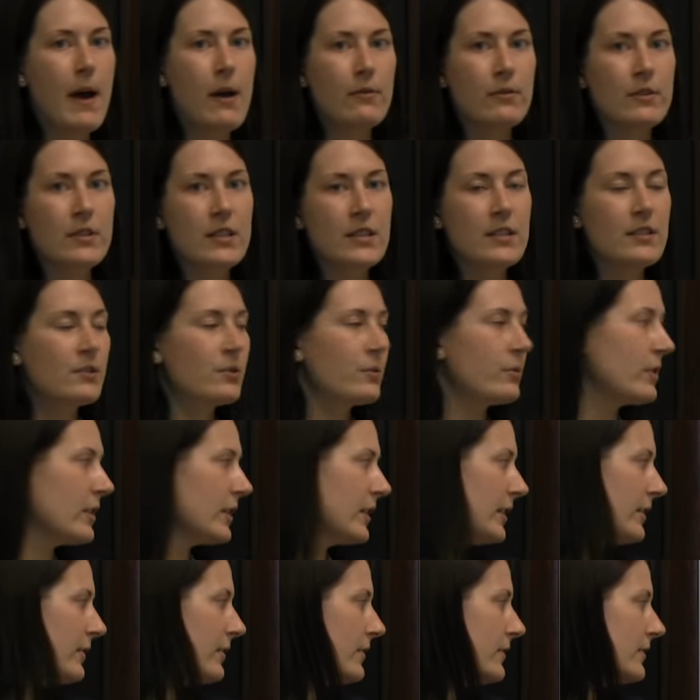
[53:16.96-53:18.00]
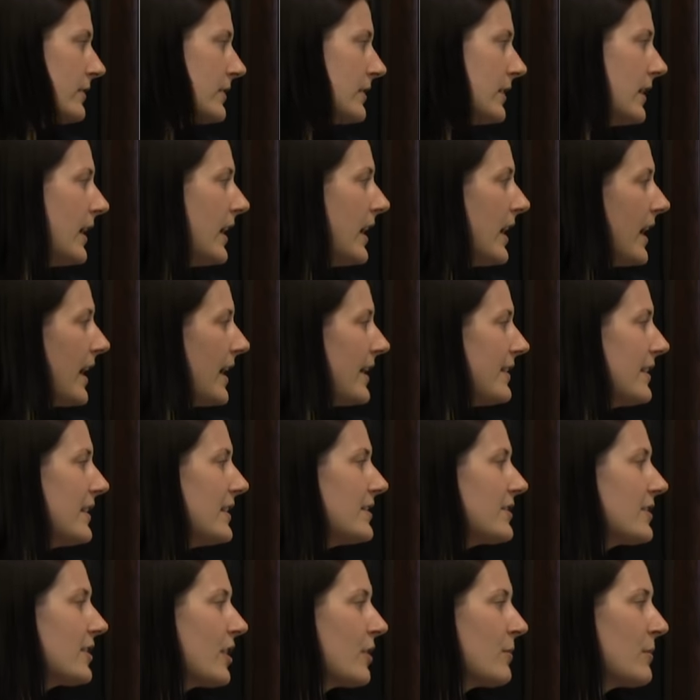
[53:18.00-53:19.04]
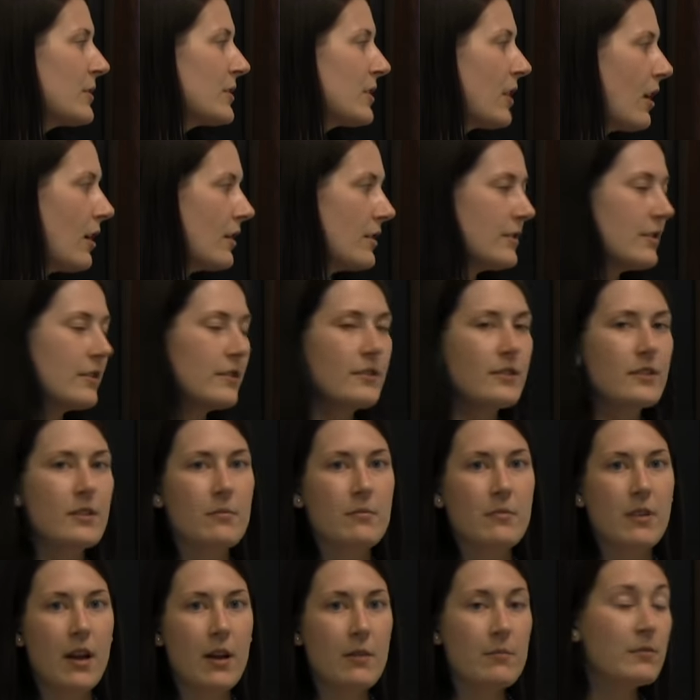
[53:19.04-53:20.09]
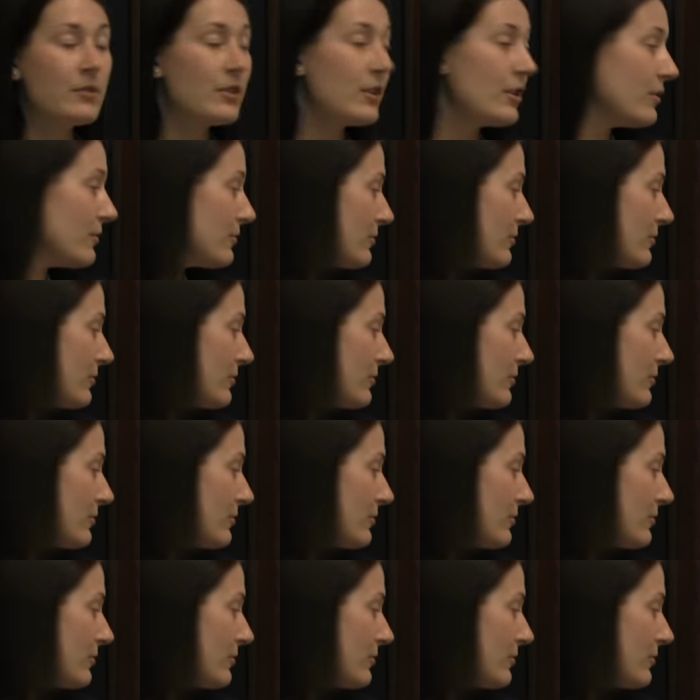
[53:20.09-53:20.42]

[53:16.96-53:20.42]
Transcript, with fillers: mountains or hills, and this term is also sometimes